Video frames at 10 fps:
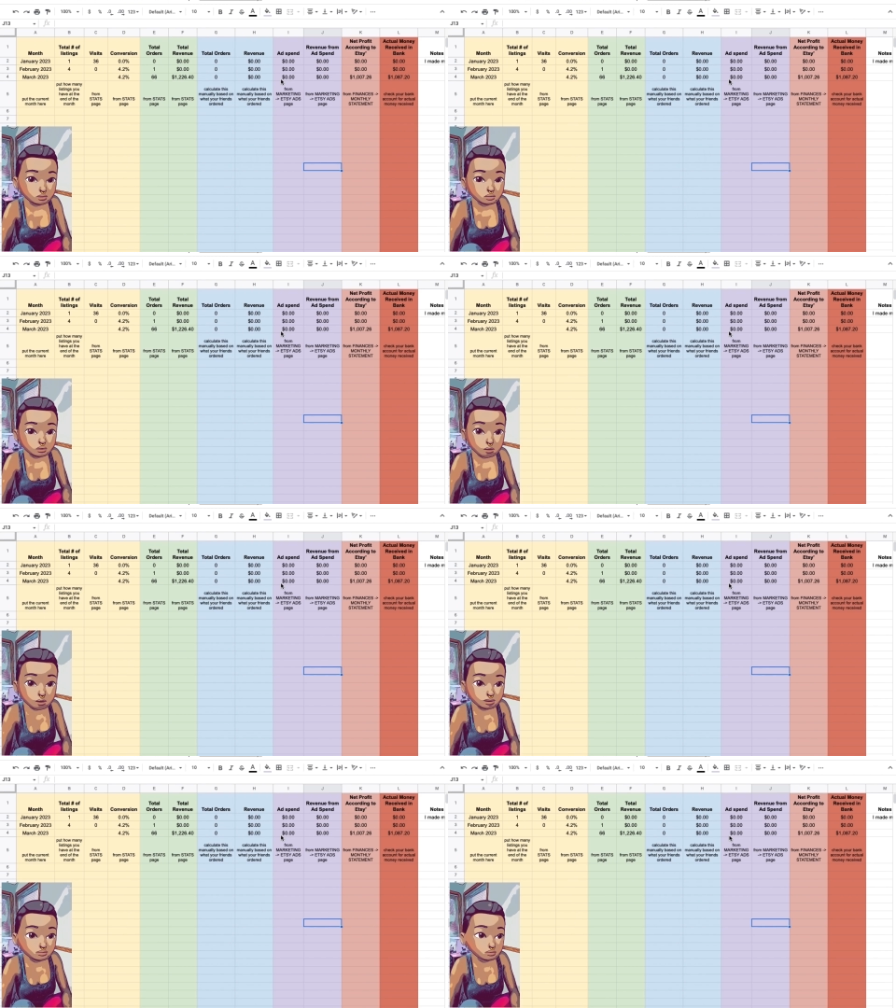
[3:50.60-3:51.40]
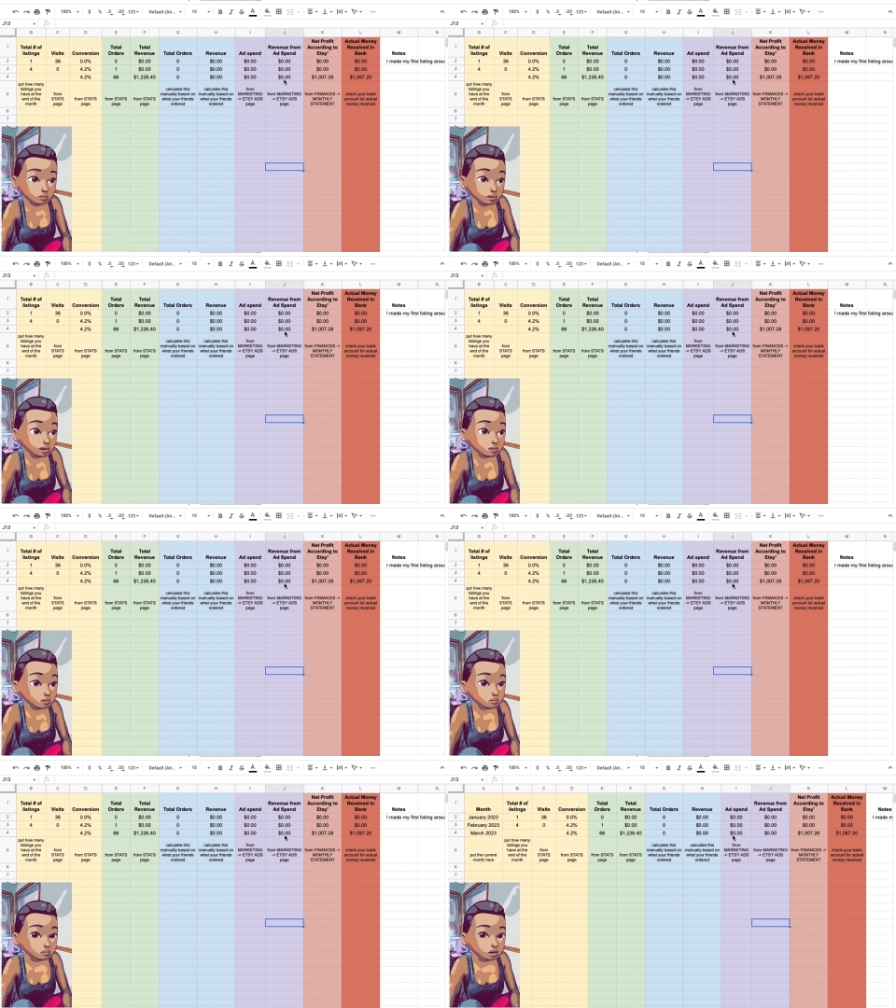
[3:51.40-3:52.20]
to start paying for it.
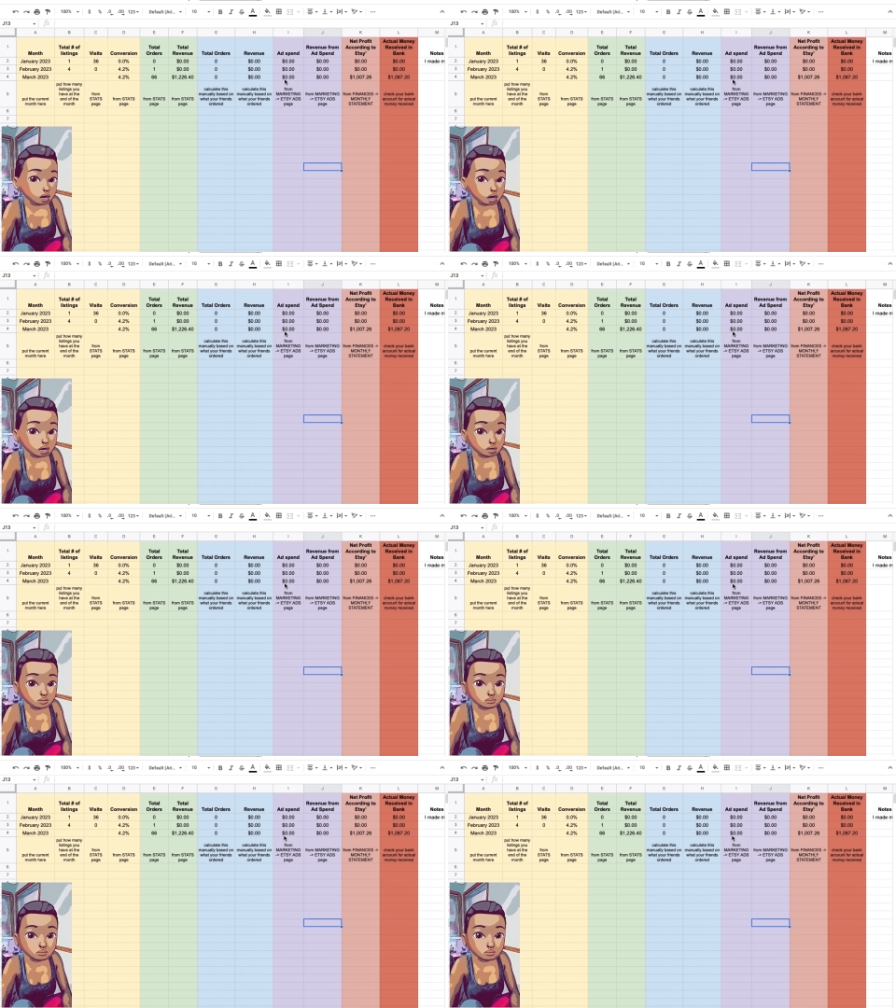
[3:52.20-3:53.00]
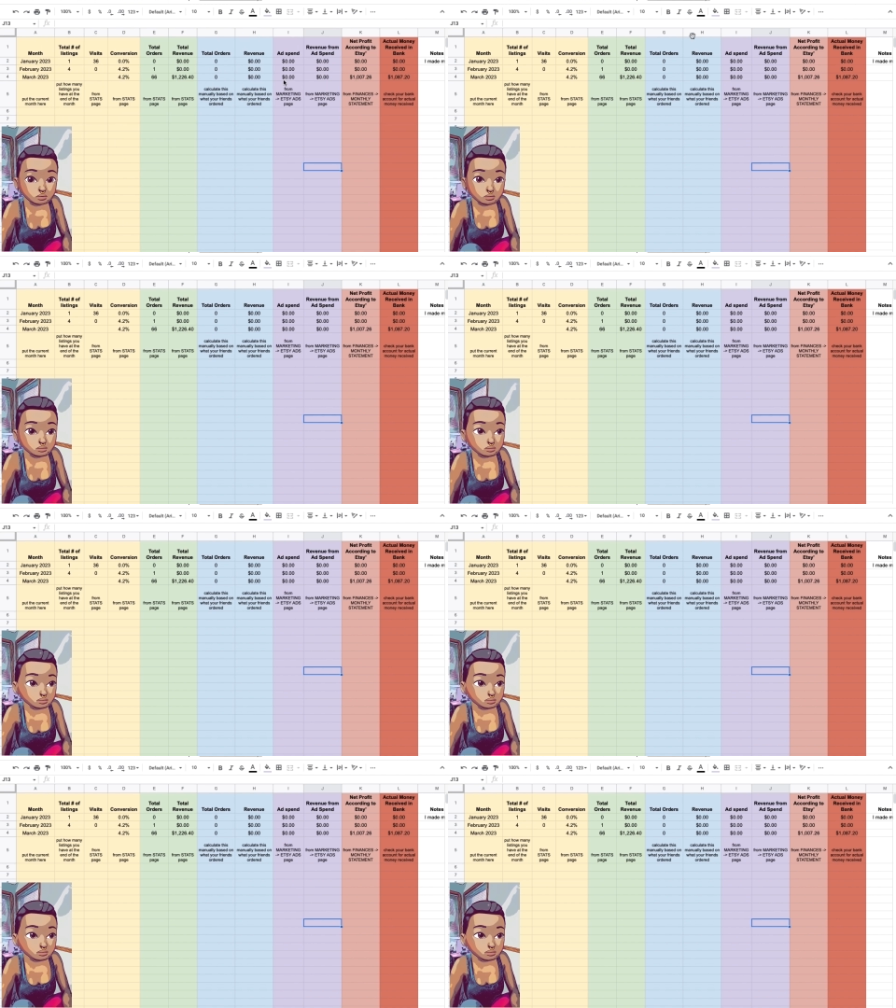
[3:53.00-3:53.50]
So for